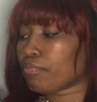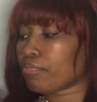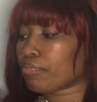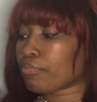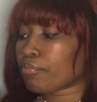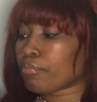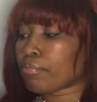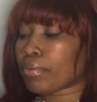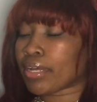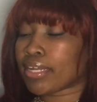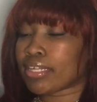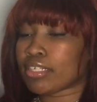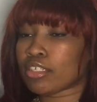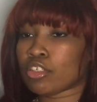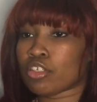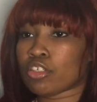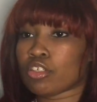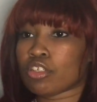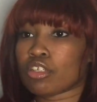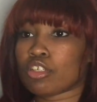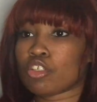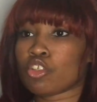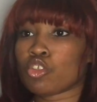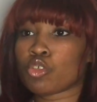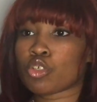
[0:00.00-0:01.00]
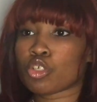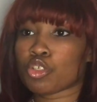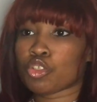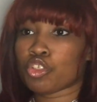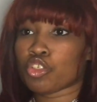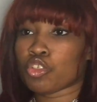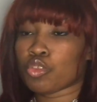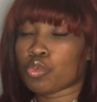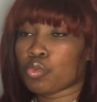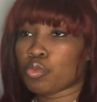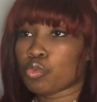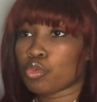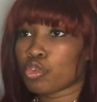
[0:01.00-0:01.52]
But you could
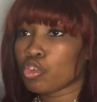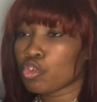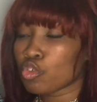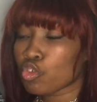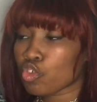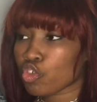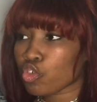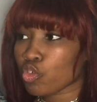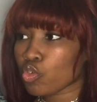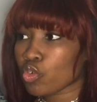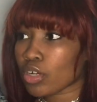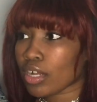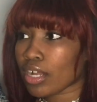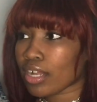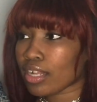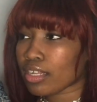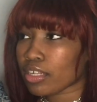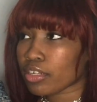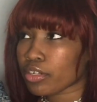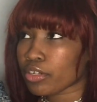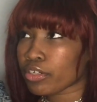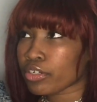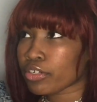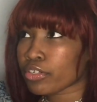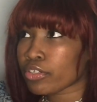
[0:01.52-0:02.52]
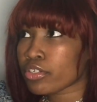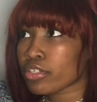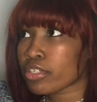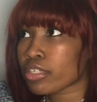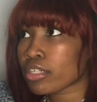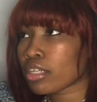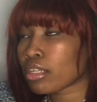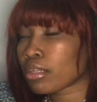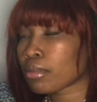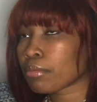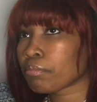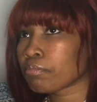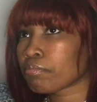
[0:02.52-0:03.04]
do neutral colors
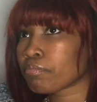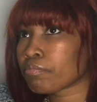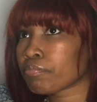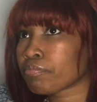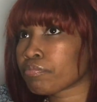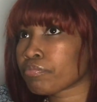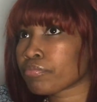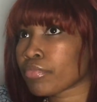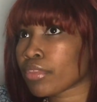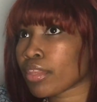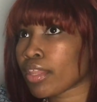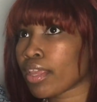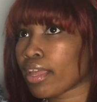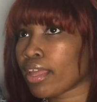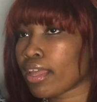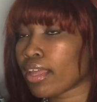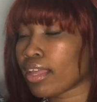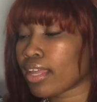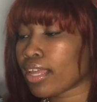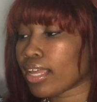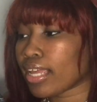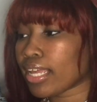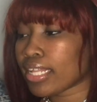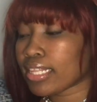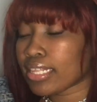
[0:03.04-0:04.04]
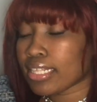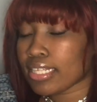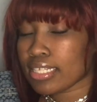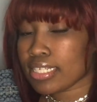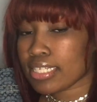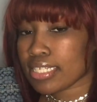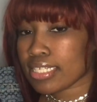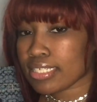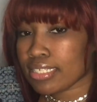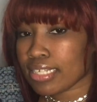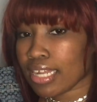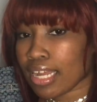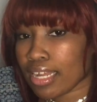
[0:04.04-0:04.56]
in this
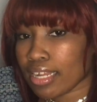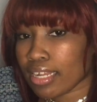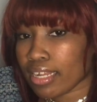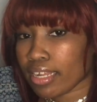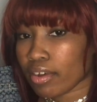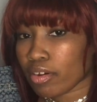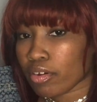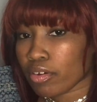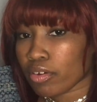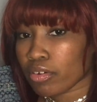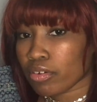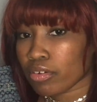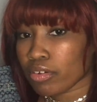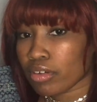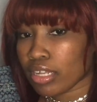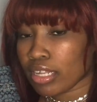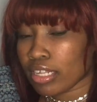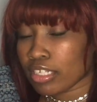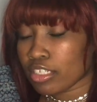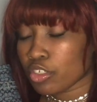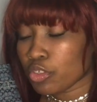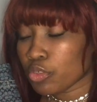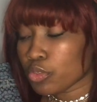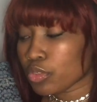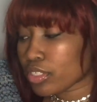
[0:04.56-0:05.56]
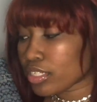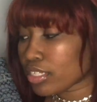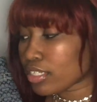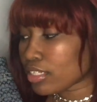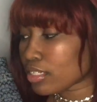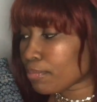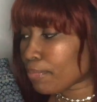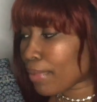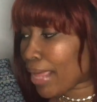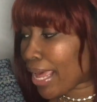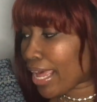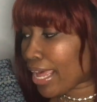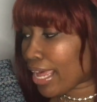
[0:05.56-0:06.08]
style and use this
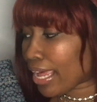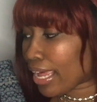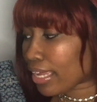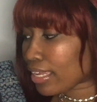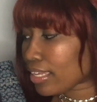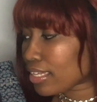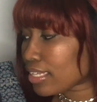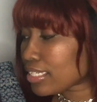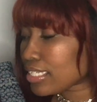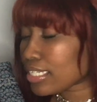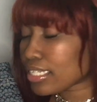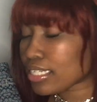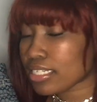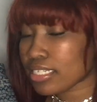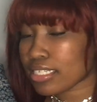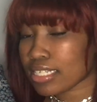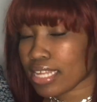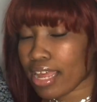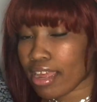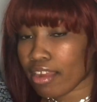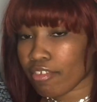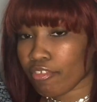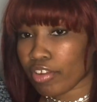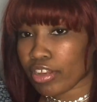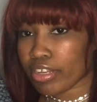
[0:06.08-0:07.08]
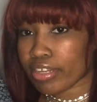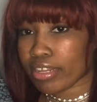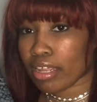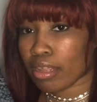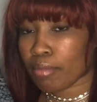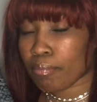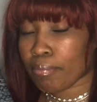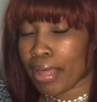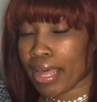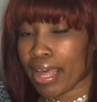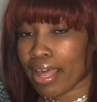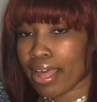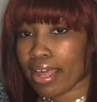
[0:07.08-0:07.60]
bag because it is an everyday
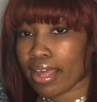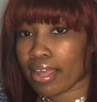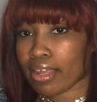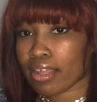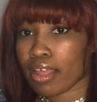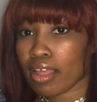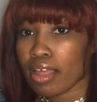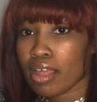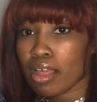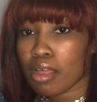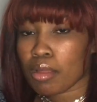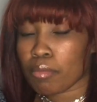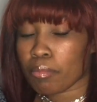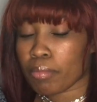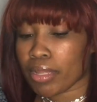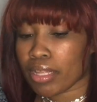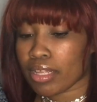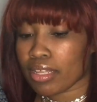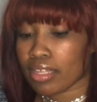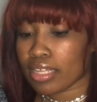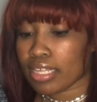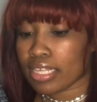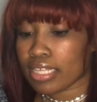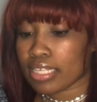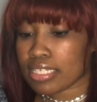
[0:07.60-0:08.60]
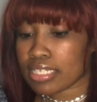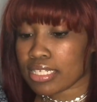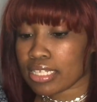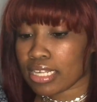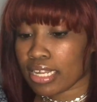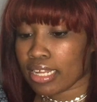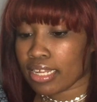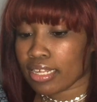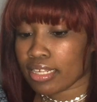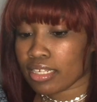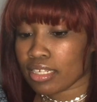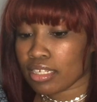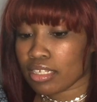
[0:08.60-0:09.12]
bag, but it's
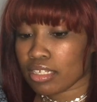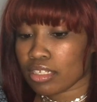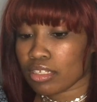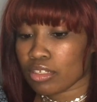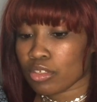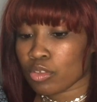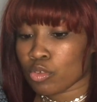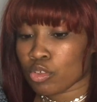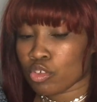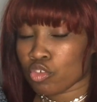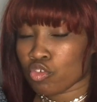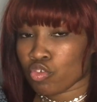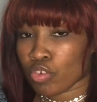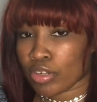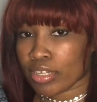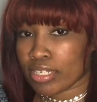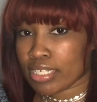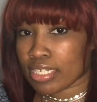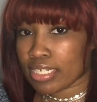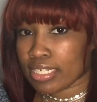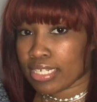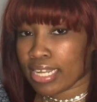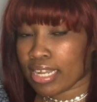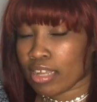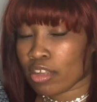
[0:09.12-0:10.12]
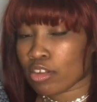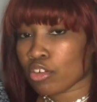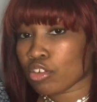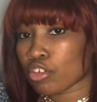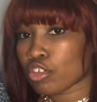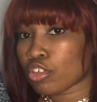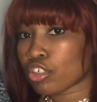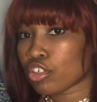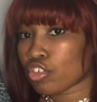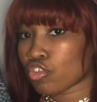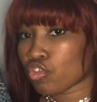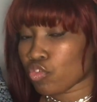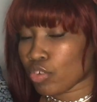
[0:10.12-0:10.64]
like you could dress it down or you
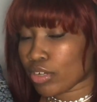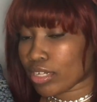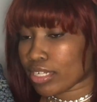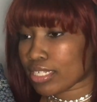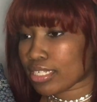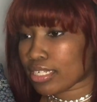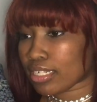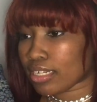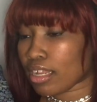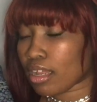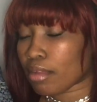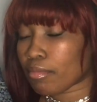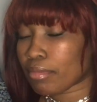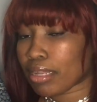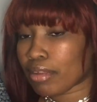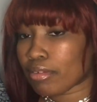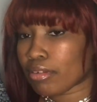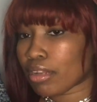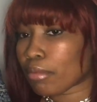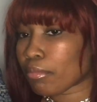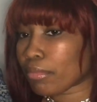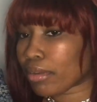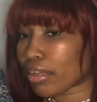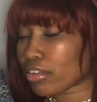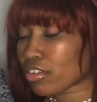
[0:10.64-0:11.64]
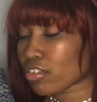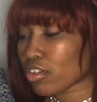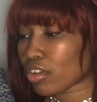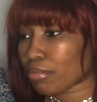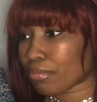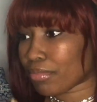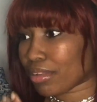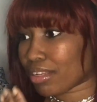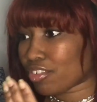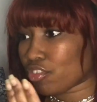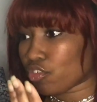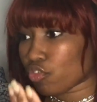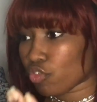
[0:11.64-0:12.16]
could dress it up. And I'm not talking
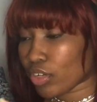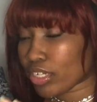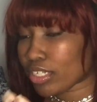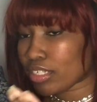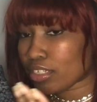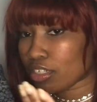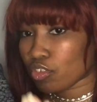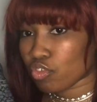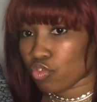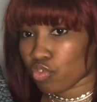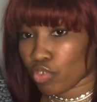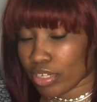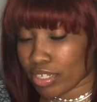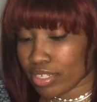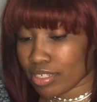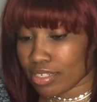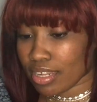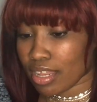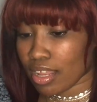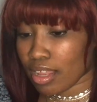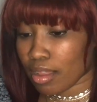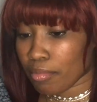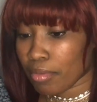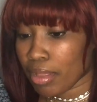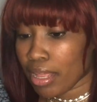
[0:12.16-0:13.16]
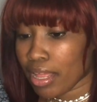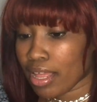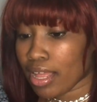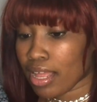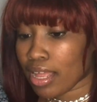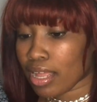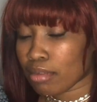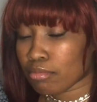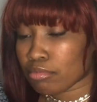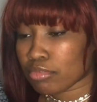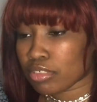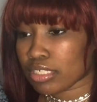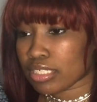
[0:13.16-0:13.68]
about dressy dress up.
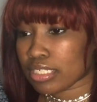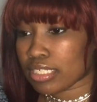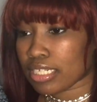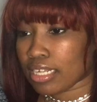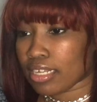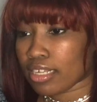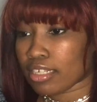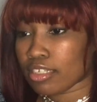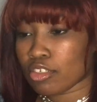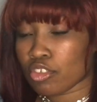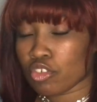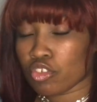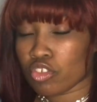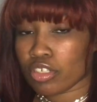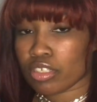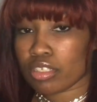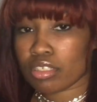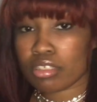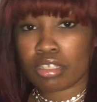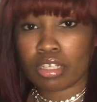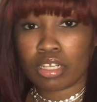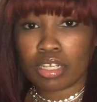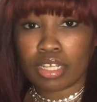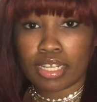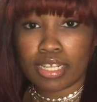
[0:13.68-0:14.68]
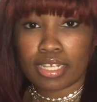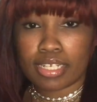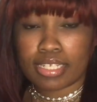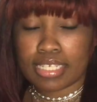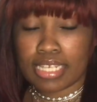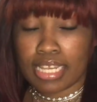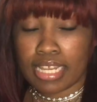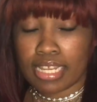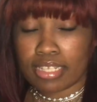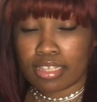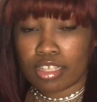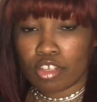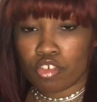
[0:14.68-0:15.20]
I'm just saying you just
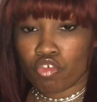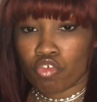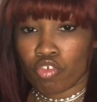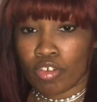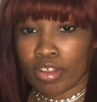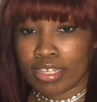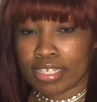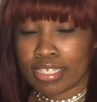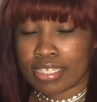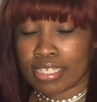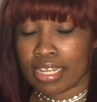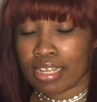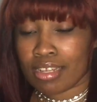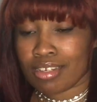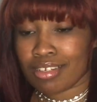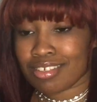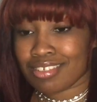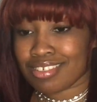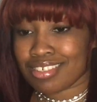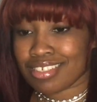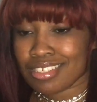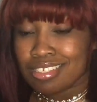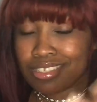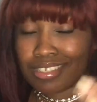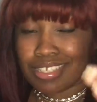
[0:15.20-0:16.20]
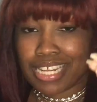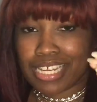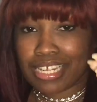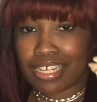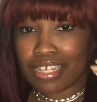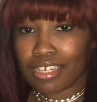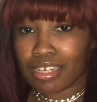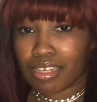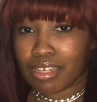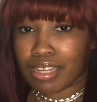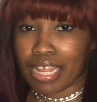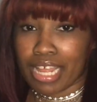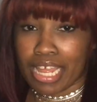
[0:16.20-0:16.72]
take the dress down and just take it
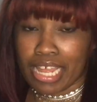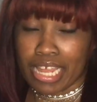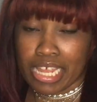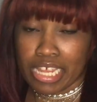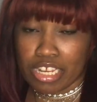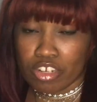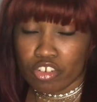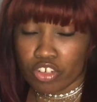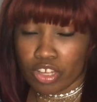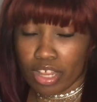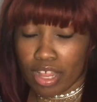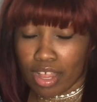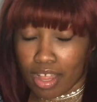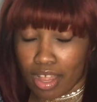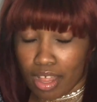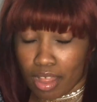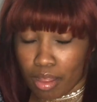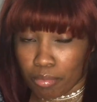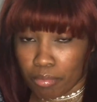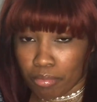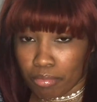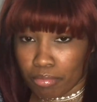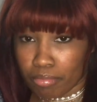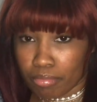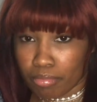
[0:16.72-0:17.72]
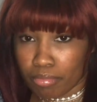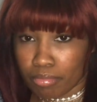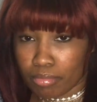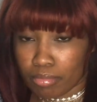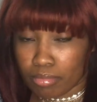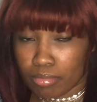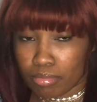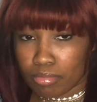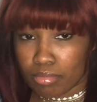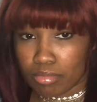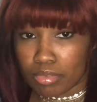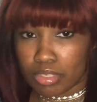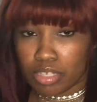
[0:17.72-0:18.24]
an edge up.
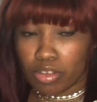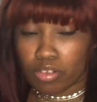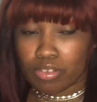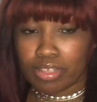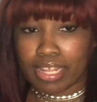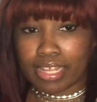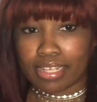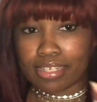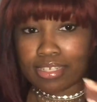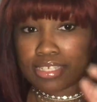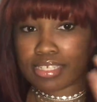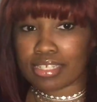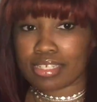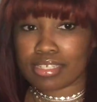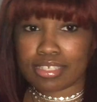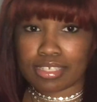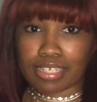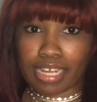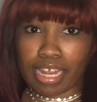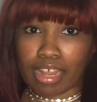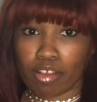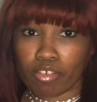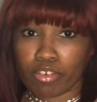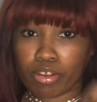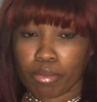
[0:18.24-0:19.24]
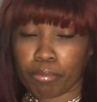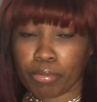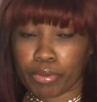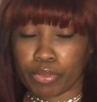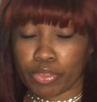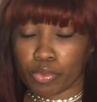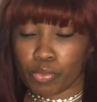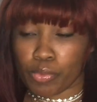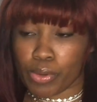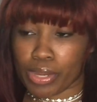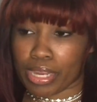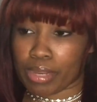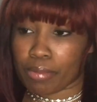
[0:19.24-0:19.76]
So that's style number
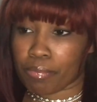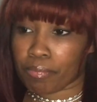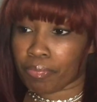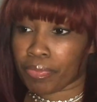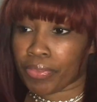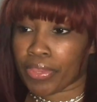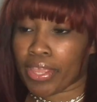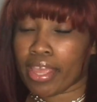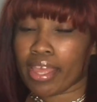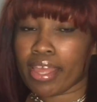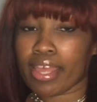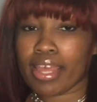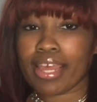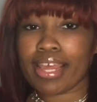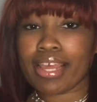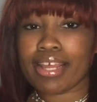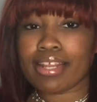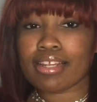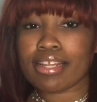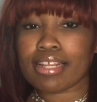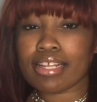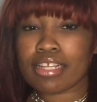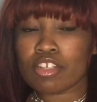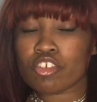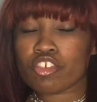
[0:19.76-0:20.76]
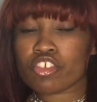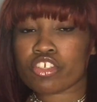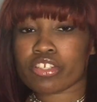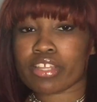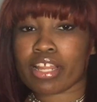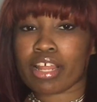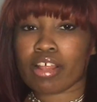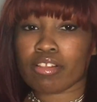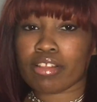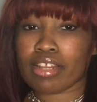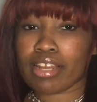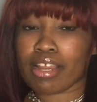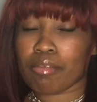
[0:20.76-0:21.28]
3. And each
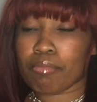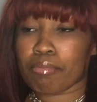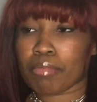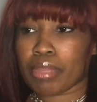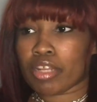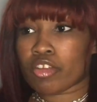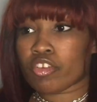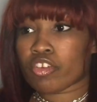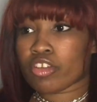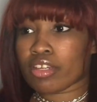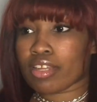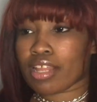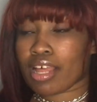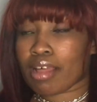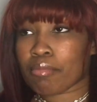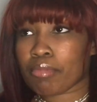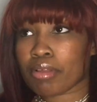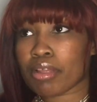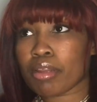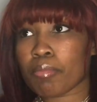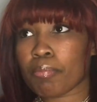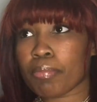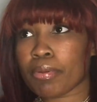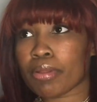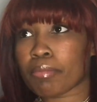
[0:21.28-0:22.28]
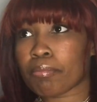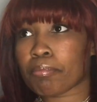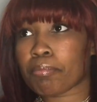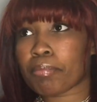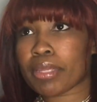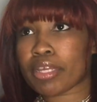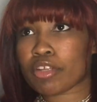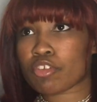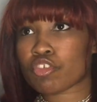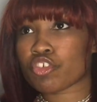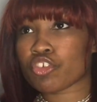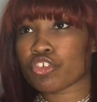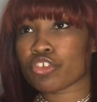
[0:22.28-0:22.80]
style that I mentioned, I'm going to put
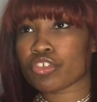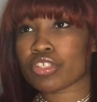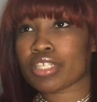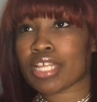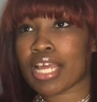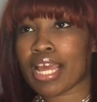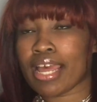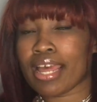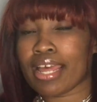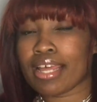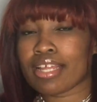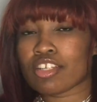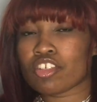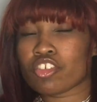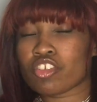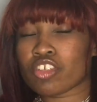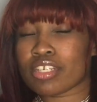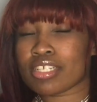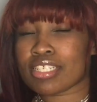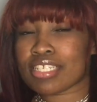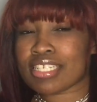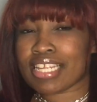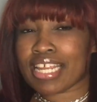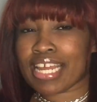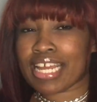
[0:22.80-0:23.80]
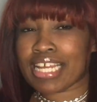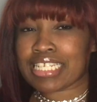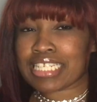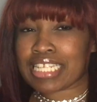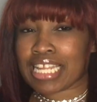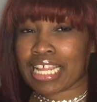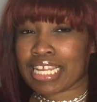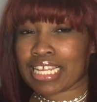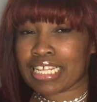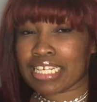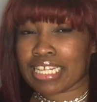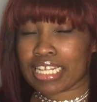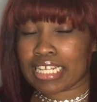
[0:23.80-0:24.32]
pictures just as
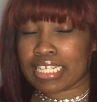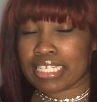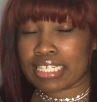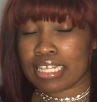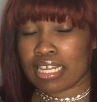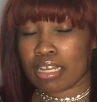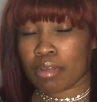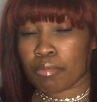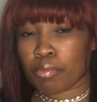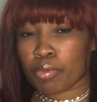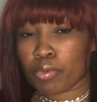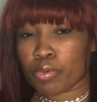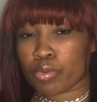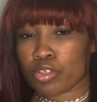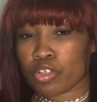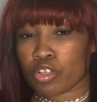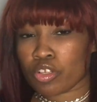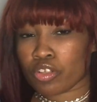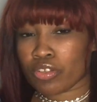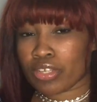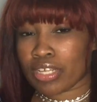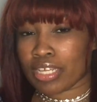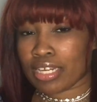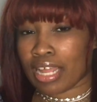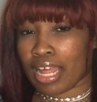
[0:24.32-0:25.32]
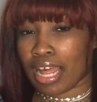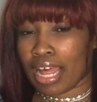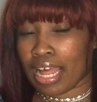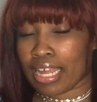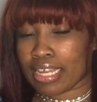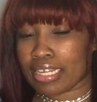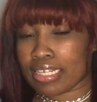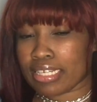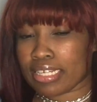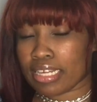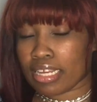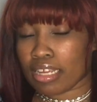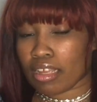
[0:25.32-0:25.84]
like an example so you get an
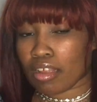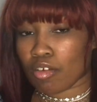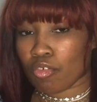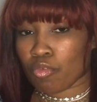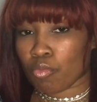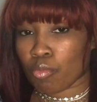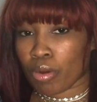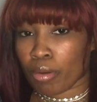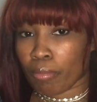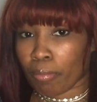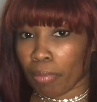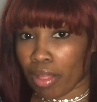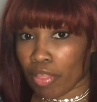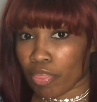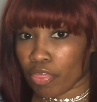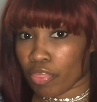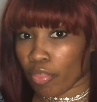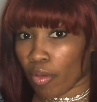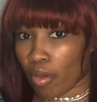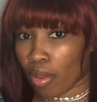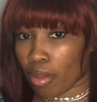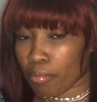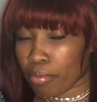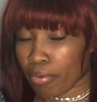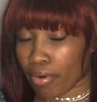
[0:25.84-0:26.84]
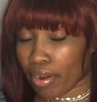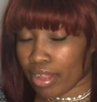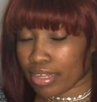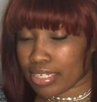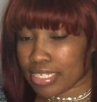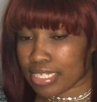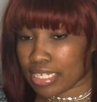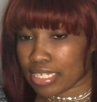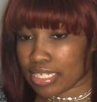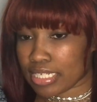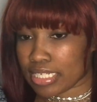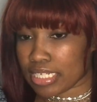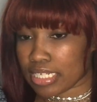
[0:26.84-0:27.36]
idea of where my thought
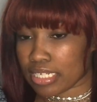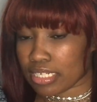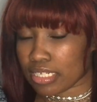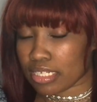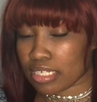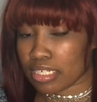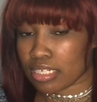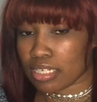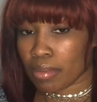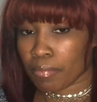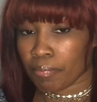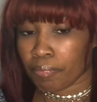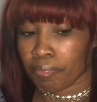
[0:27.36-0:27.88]
process is.